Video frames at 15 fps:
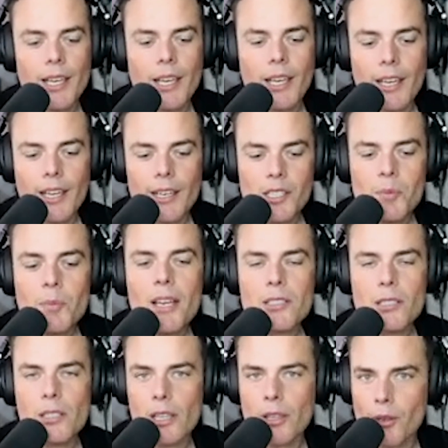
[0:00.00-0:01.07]
and
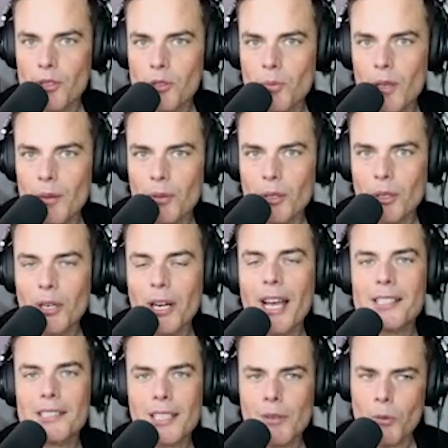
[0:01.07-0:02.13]
especially those people are
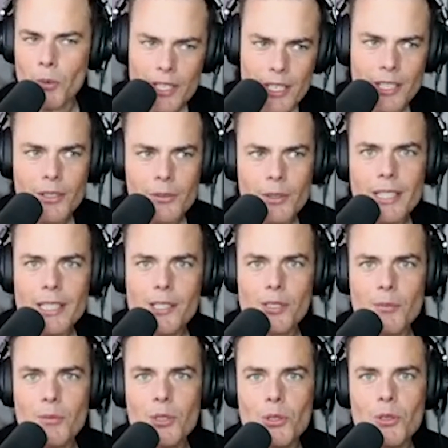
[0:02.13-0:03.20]
asking me, when are you going to release
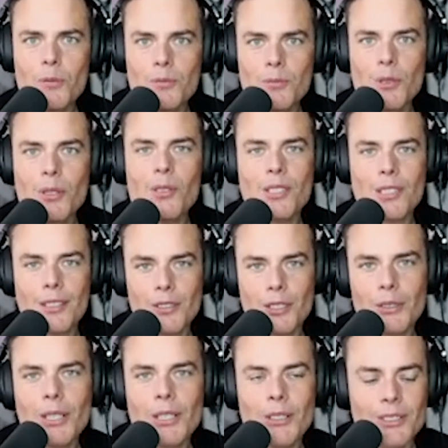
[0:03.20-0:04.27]
some new music of
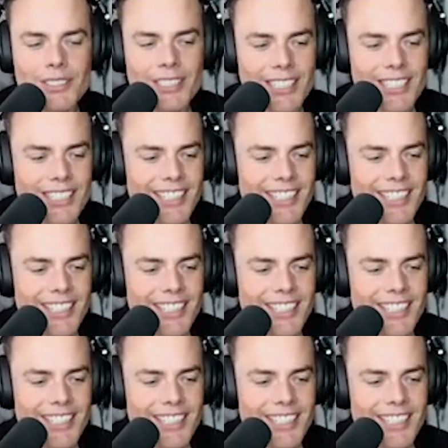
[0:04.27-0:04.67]
your own?